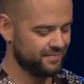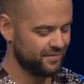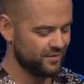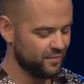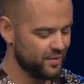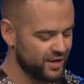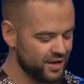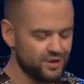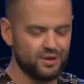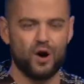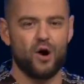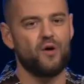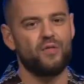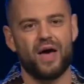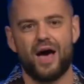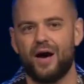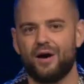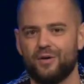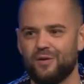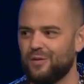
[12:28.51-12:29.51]
We didn't know
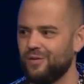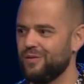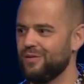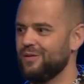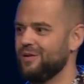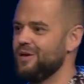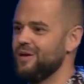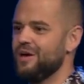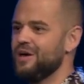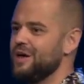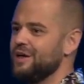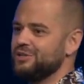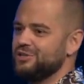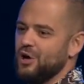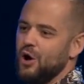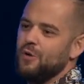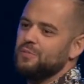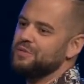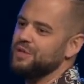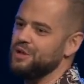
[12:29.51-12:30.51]
that.
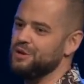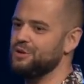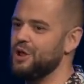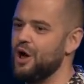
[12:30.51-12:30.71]
Job didn't